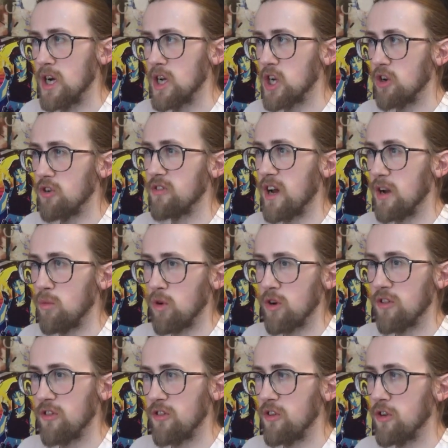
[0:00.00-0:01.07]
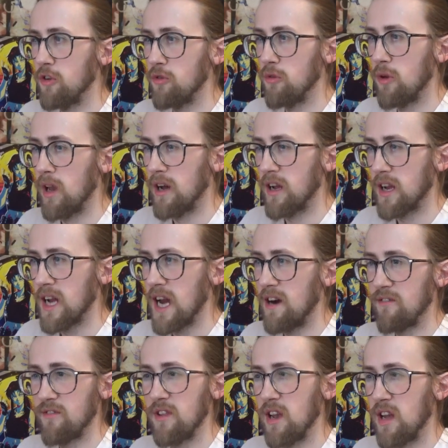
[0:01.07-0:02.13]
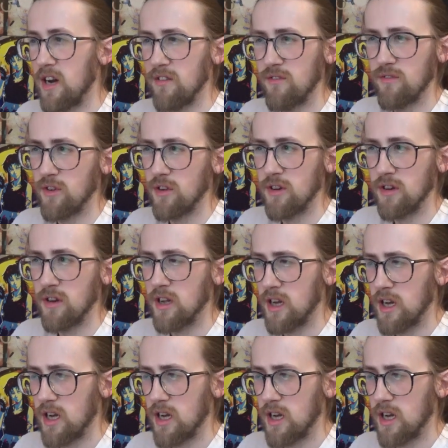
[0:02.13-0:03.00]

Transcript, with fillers: shows that I wanted to do like Afterlife and.